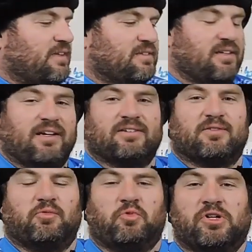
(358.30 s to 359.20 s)
these
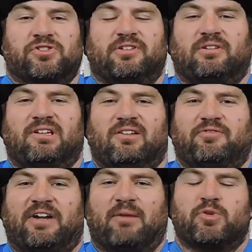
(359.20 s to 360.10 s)
nice Russian
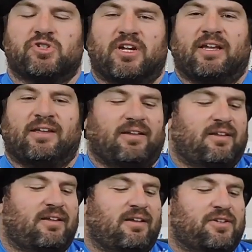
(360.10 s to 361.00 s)
Fabergé
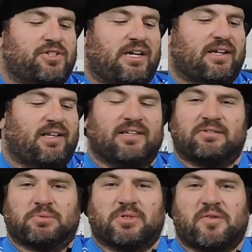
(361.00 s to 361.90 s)
shot
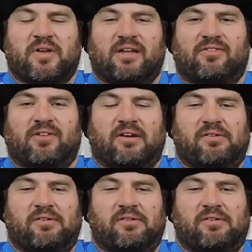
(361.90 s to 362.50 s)
glasses, which I've had sitting